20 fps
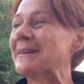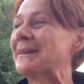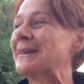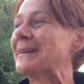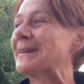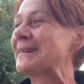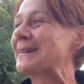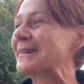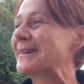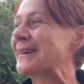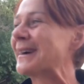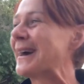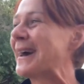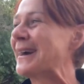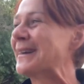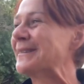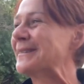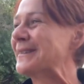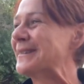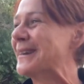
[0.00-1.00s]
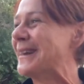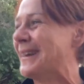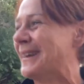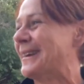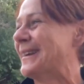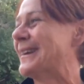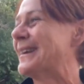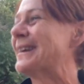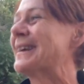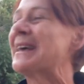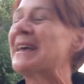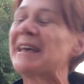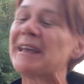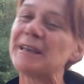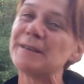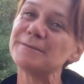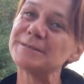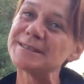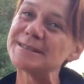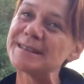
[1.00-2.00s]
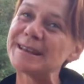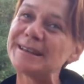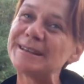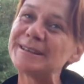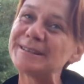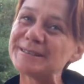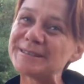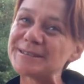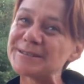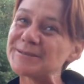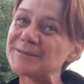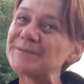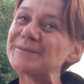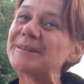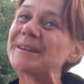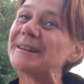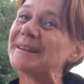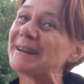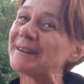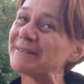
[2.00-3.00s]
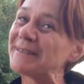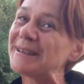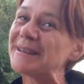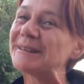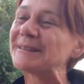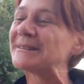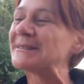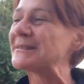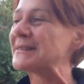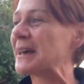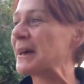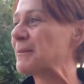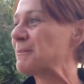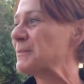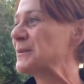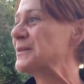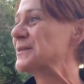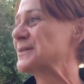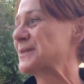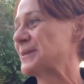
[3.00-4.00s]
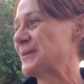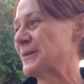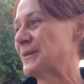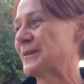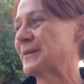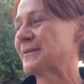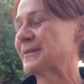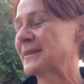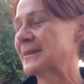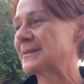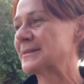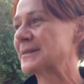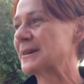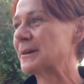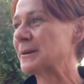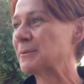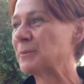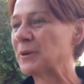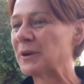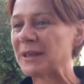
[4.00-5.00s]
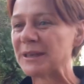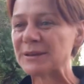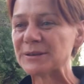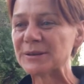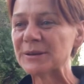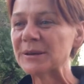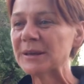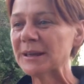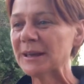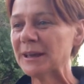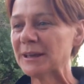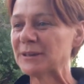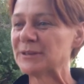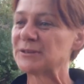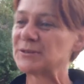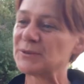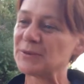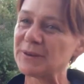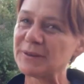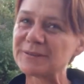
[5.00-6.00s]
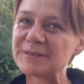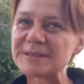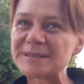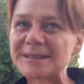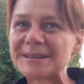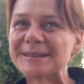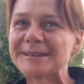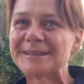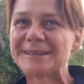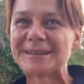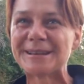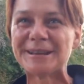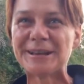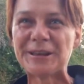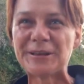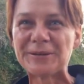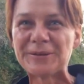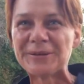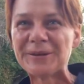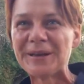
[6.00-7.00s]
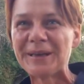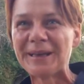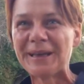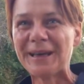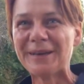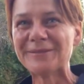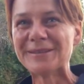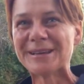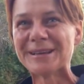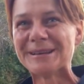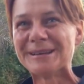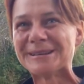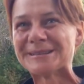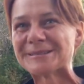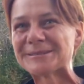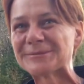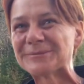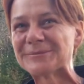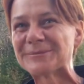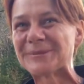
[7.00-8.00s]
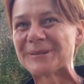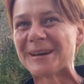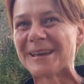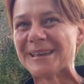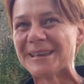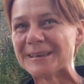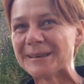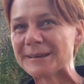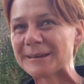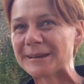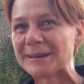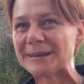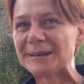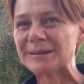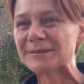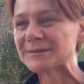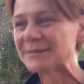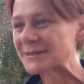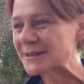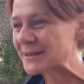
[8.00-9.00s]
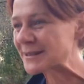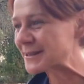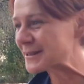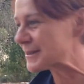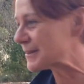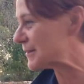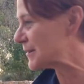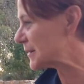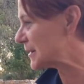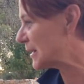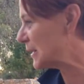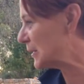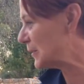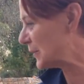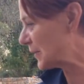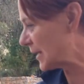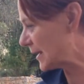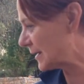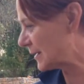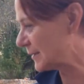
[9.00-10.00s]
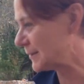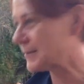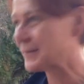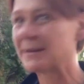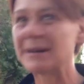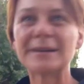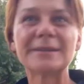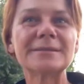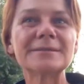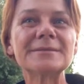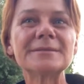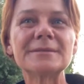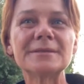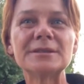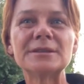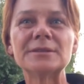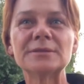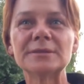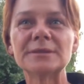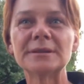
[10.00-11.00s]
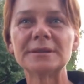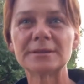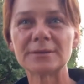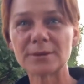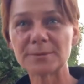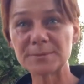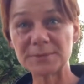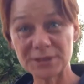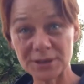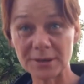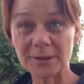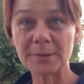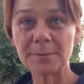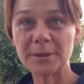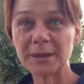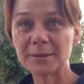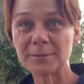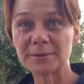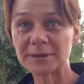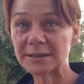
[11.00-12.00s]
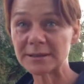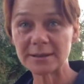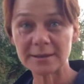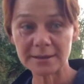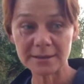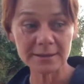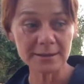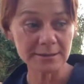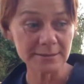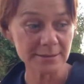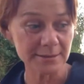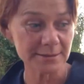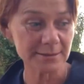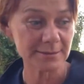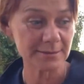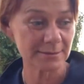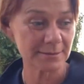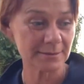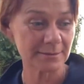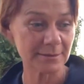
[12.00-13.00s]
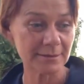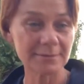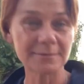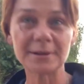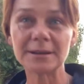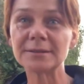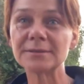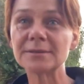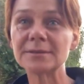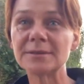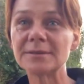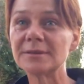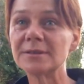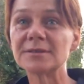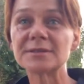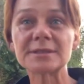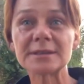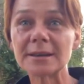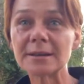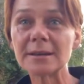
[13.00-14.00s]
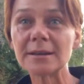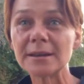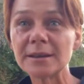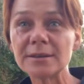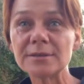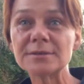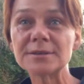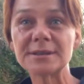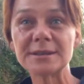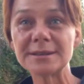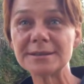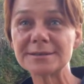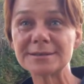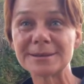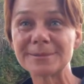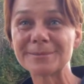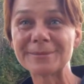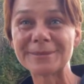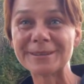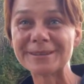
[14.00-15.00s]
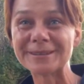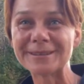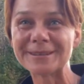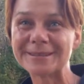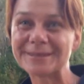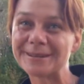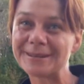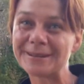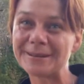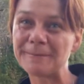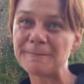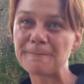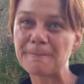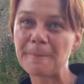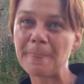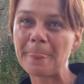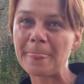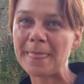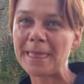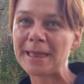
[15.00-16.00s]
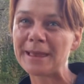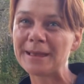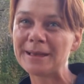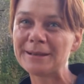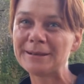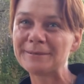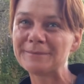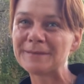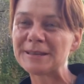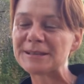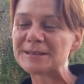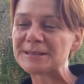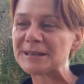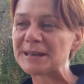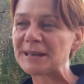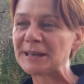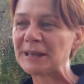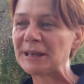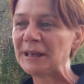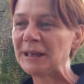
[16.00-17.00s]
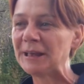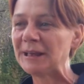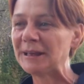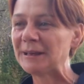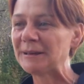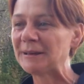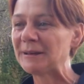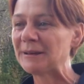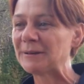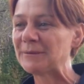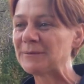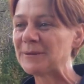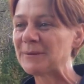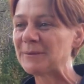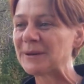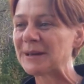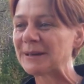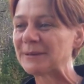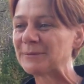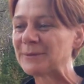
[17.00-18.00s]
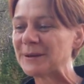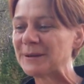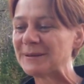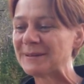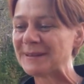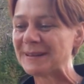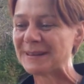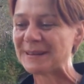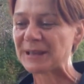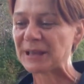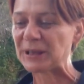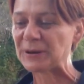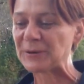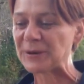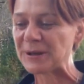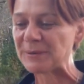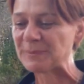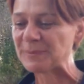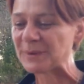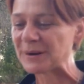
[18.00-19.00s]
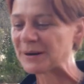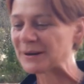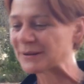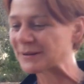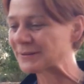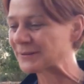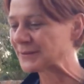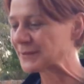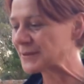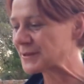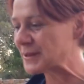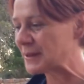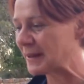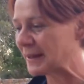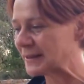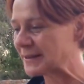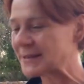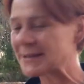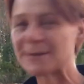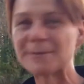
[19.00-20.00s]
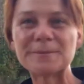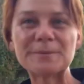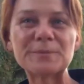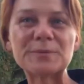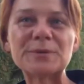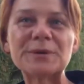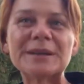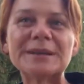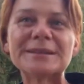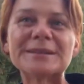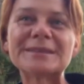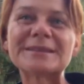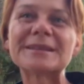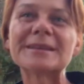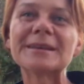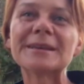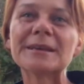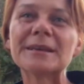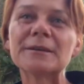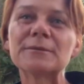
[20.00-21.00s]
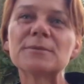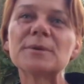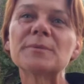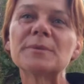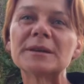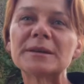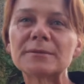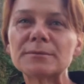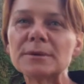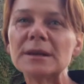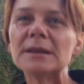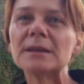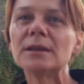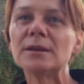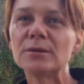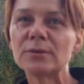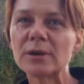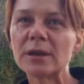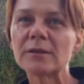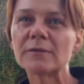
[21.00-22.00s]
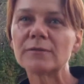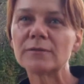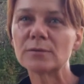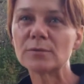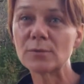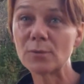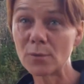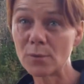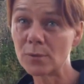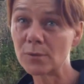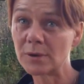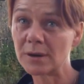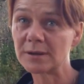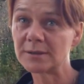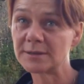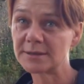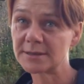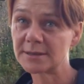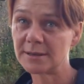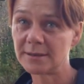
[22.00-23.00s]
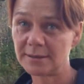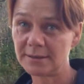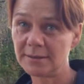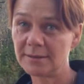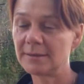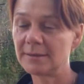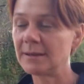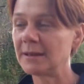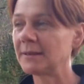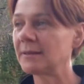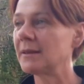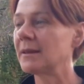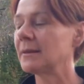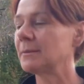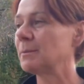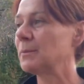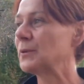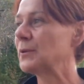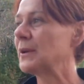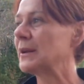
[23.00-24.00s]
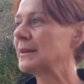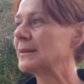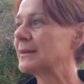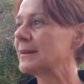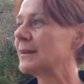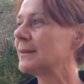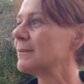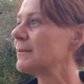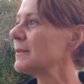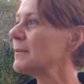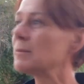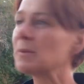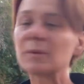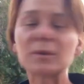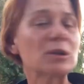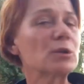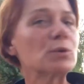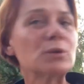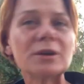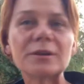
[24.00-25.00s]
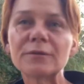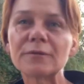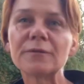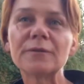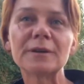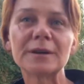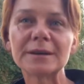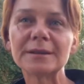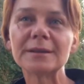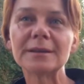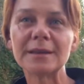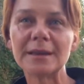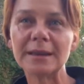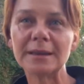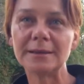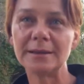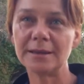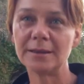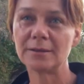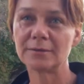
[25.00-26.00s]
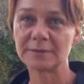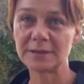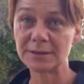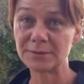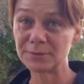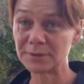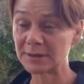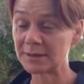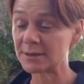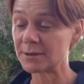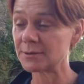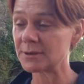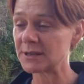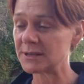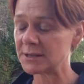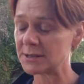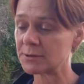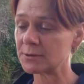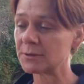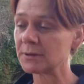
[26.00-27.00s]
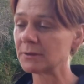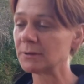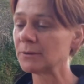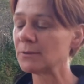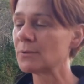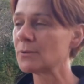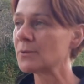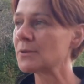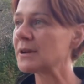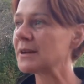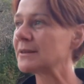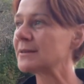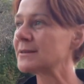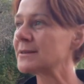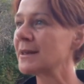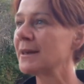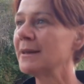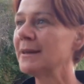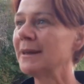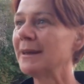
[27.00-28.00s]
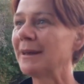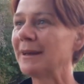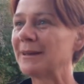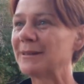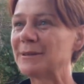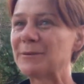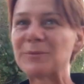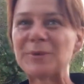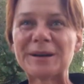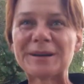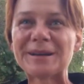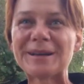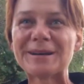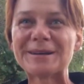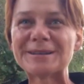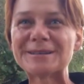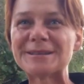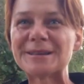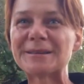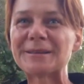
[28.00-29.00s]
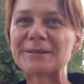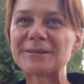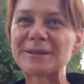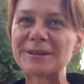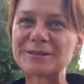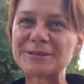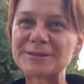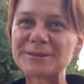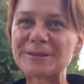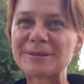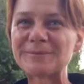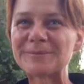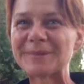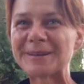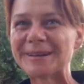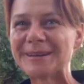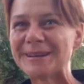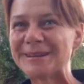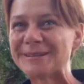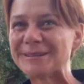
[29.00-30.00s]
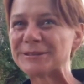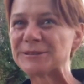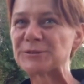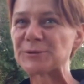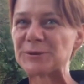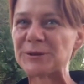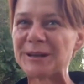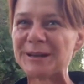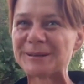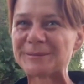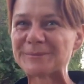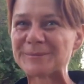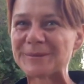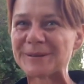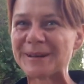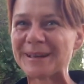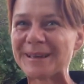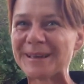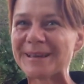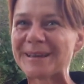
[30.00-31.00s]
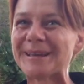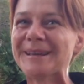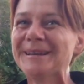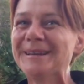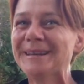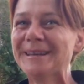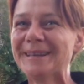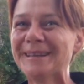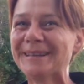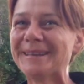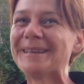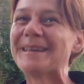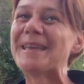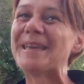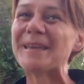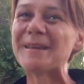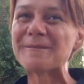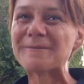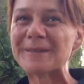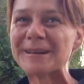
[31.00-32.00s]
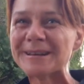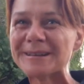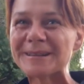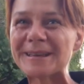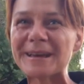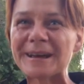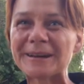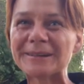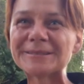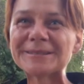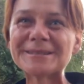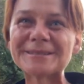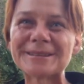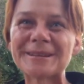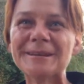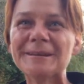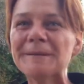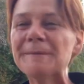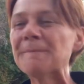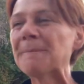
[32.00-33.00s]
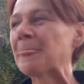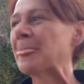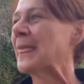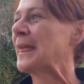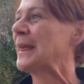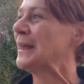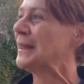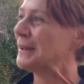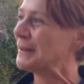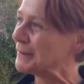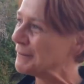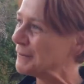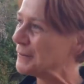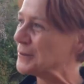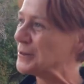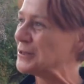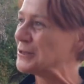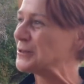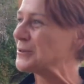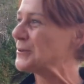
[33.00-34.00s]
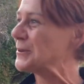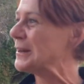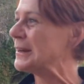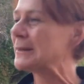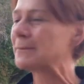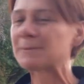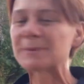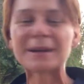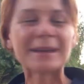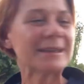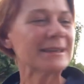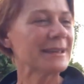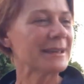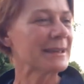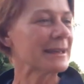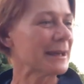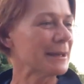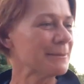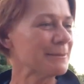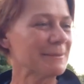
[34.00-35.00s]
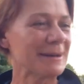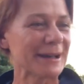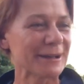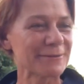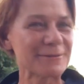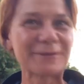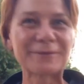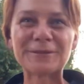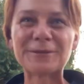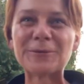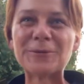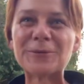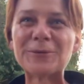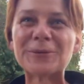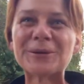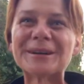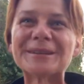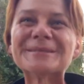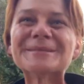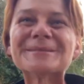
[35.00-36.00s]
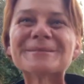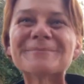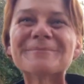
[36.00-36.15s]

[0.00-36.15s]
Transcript: Yeah, Anthony, he was telling the story, and I think this happens a lot of the time, where you sort of sit and you're having a little break and you just start looking around you and observing what is around you, and suddenly you see something. And when we were in the Kruger Park also, at some point we were really looking for orchids at that point, and we couldn't find any of the terrestrial orchids, and the one guy said, okay, stop, I need a toilet break, and he went out for his toilet break, he came back with the orchid.